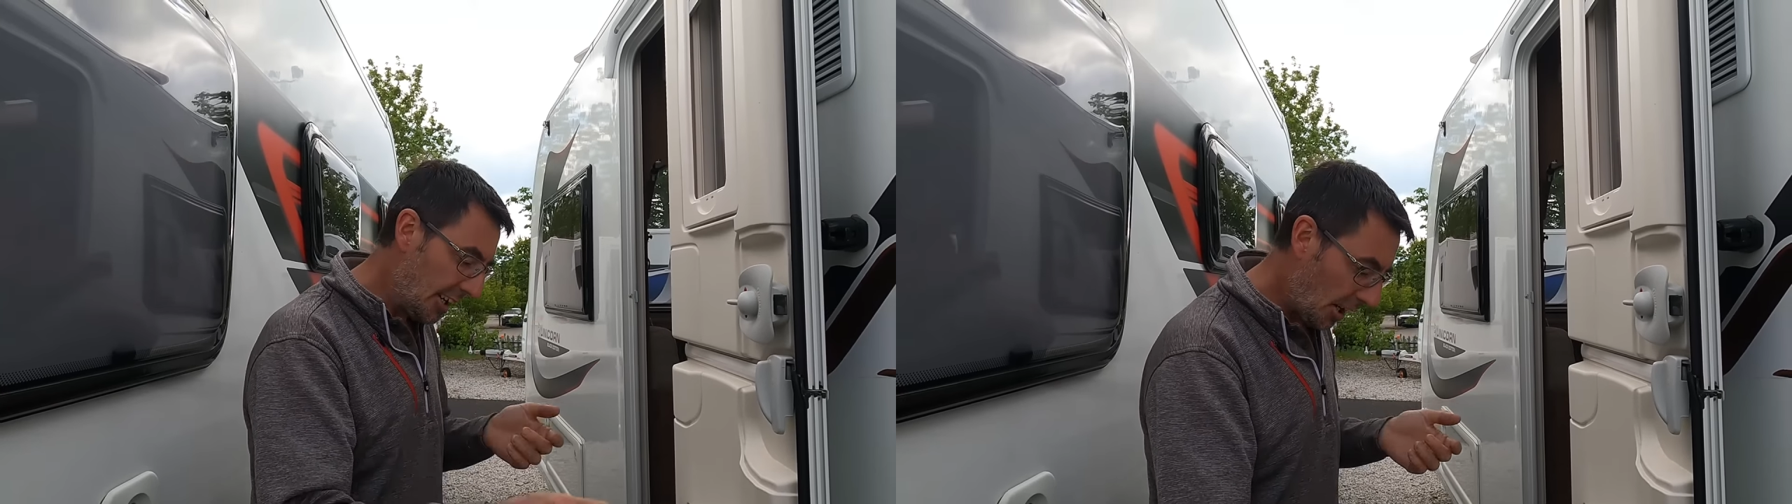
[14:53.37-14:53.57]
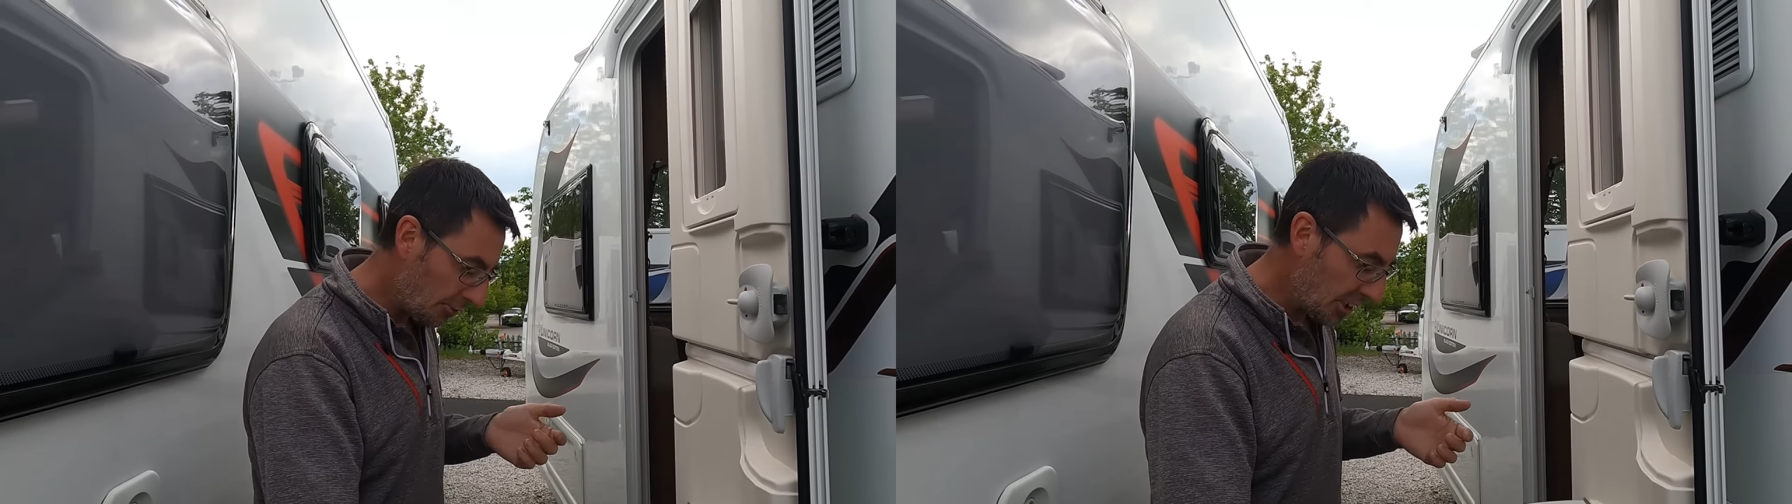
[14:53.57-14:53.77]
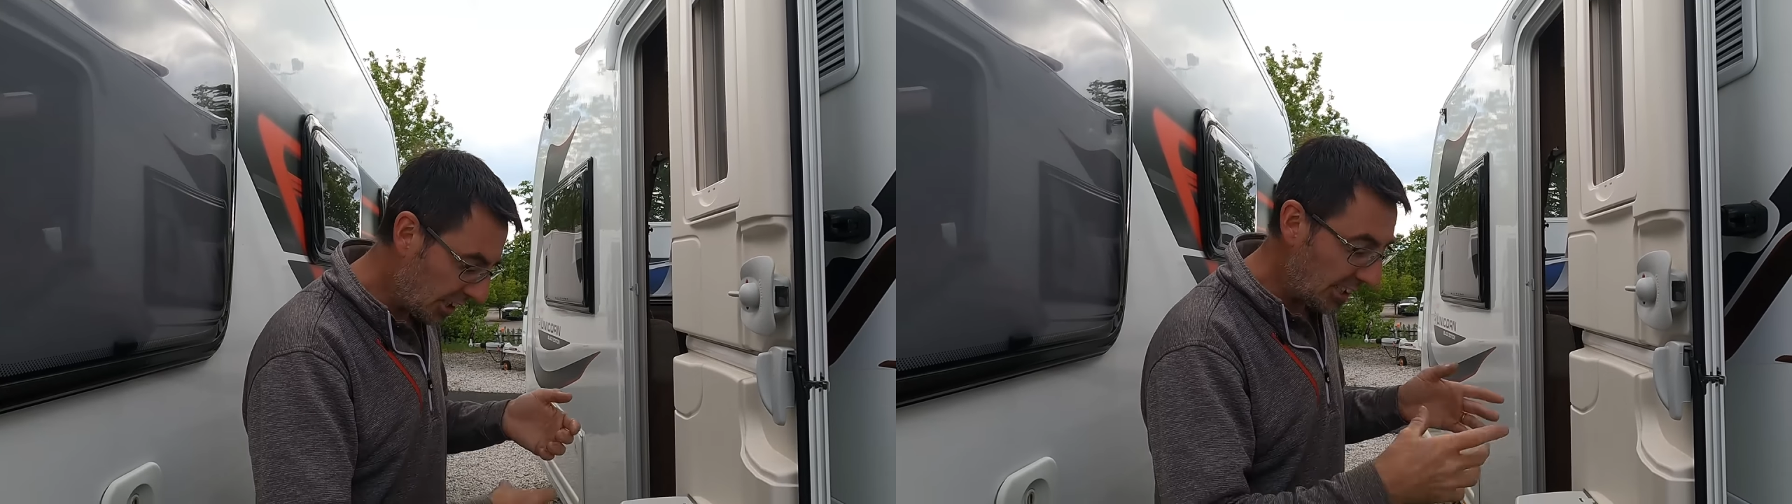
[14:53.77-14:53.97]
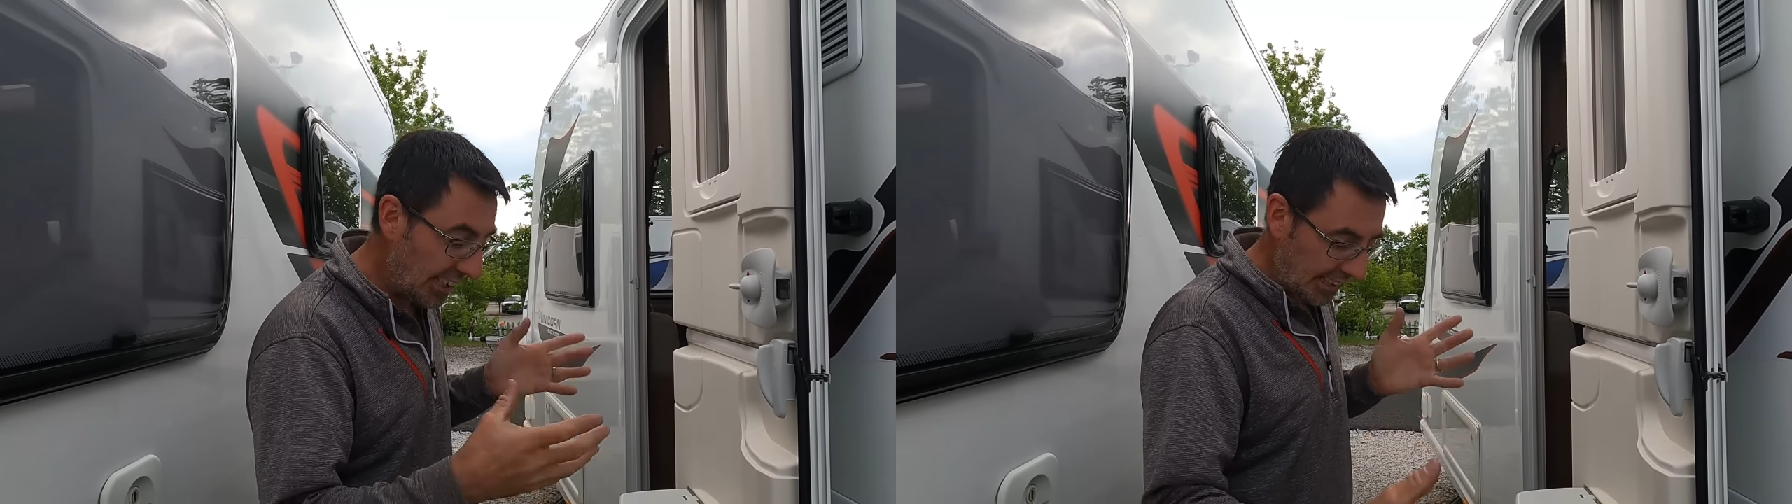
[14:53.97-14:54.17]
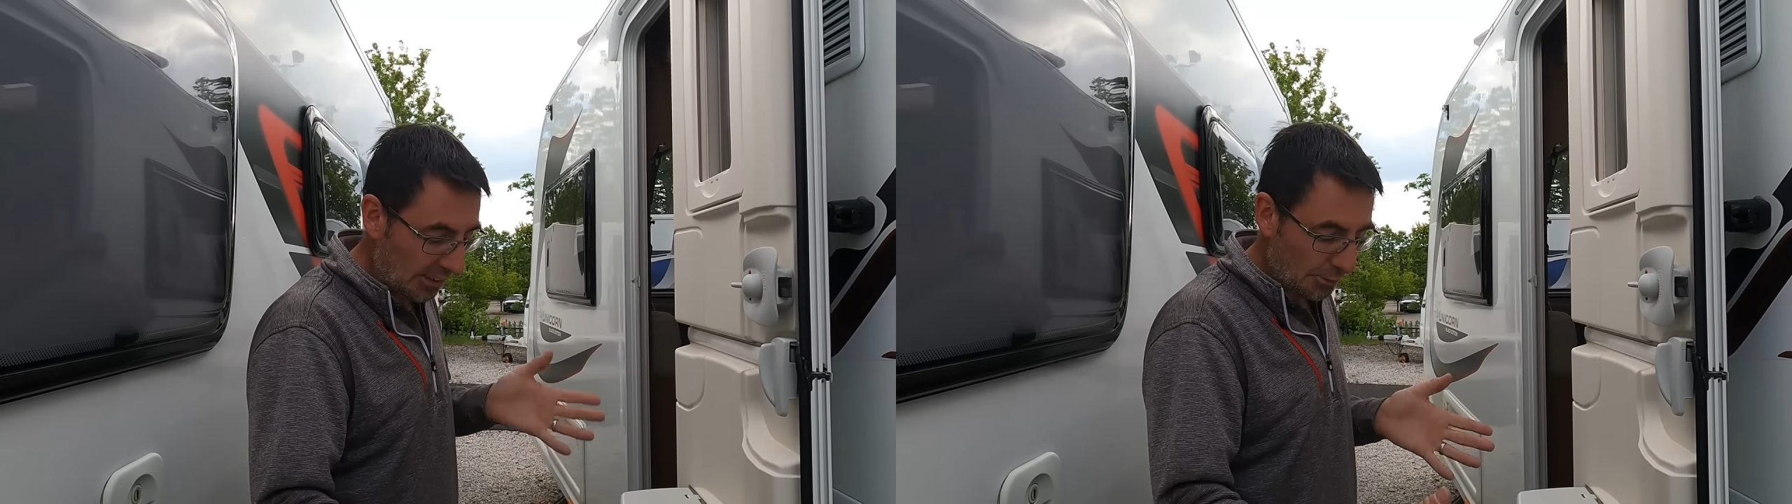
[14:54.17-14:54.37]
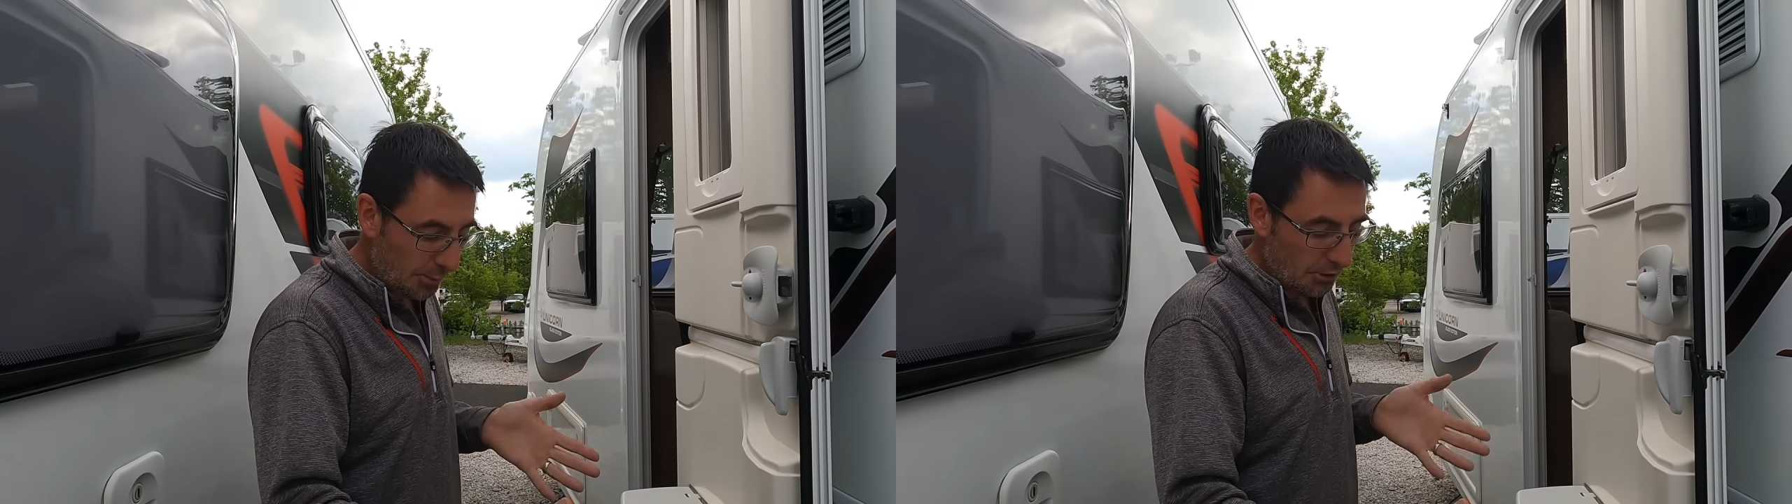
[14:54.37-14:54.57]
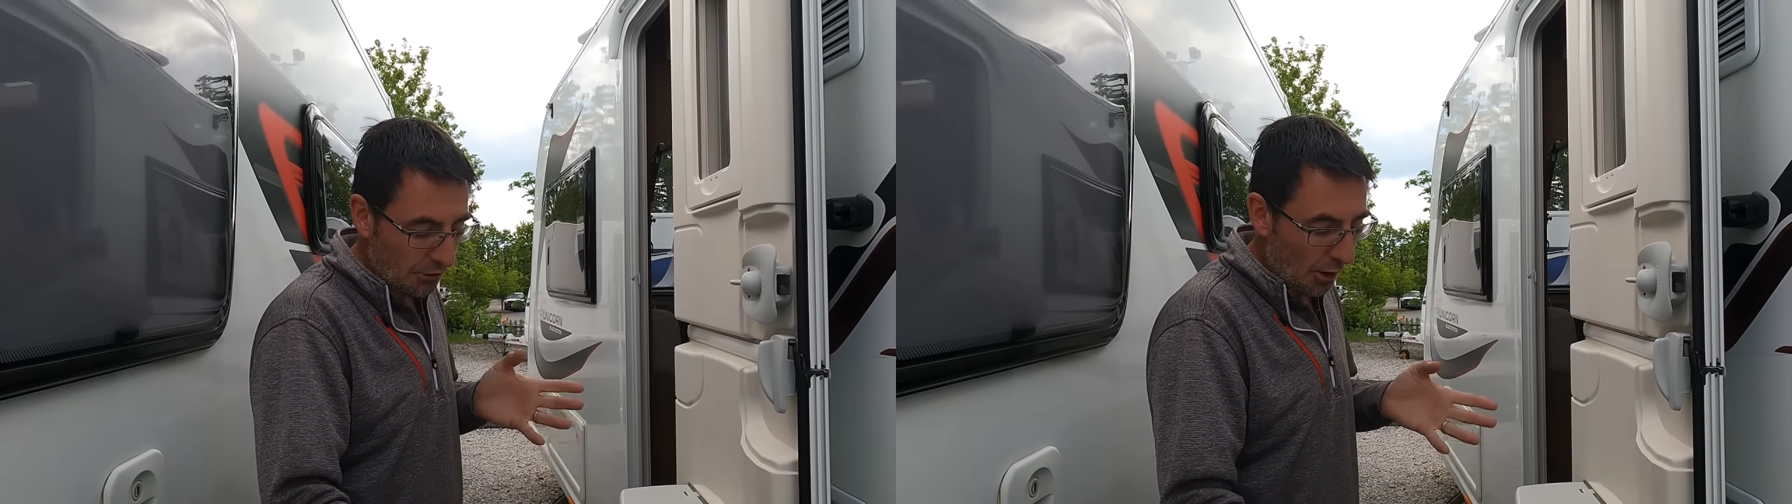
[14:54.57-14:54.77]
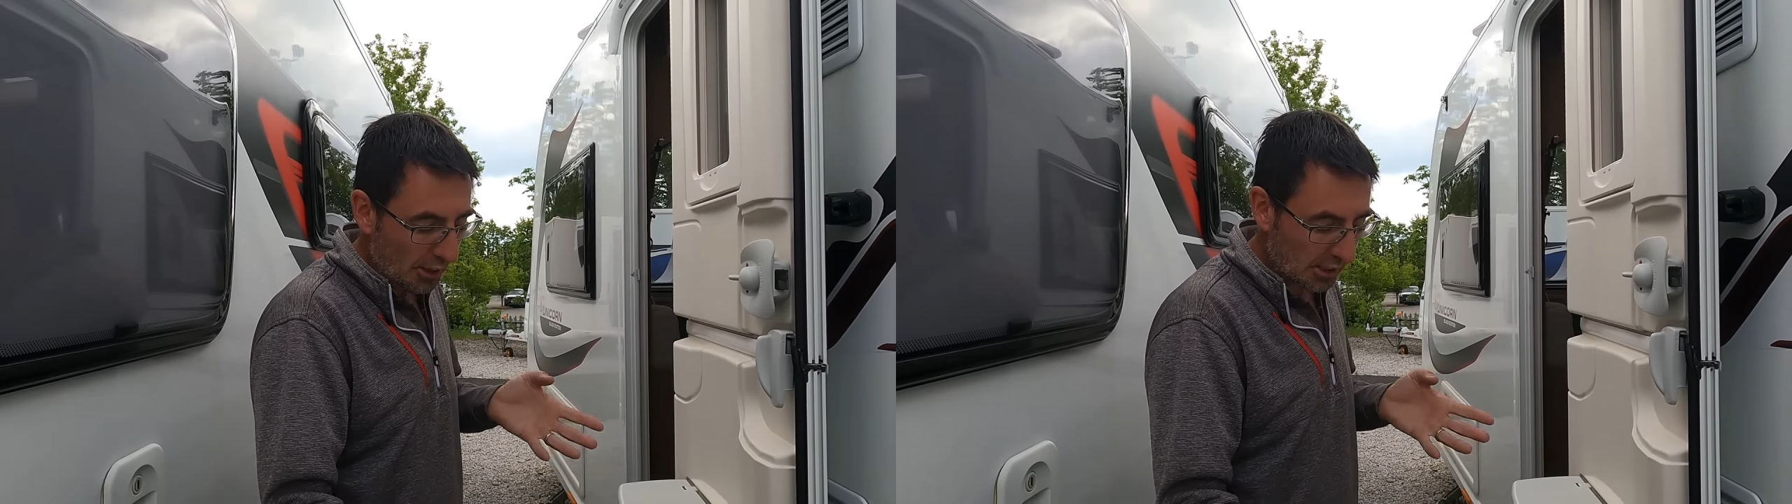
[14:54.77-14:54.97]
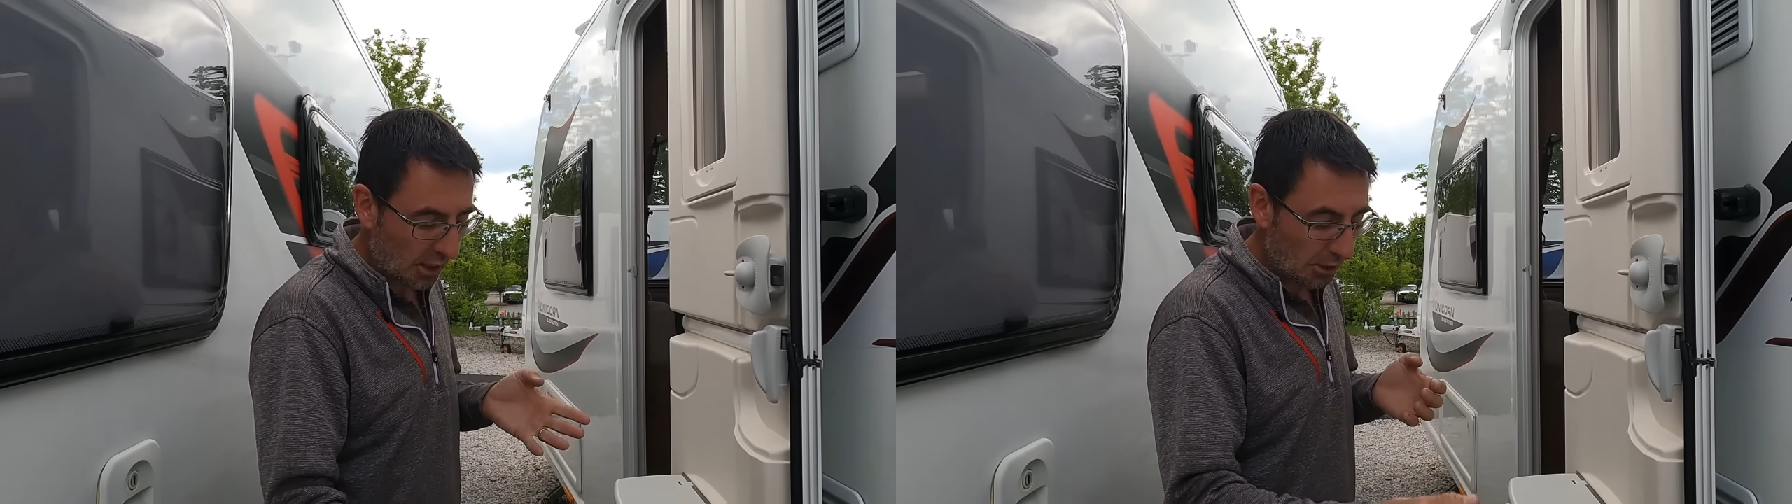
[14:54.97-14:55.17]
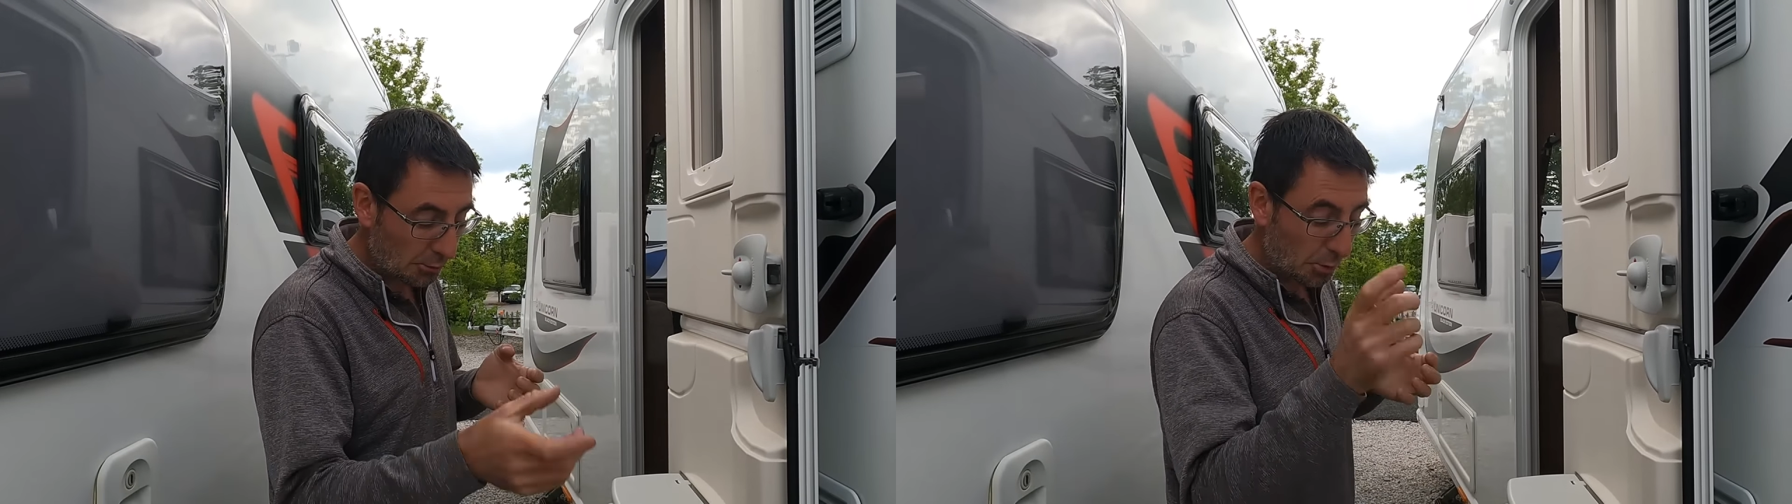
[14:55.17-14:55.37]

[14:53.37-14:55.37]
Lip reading: Obviously you need it to be the right size,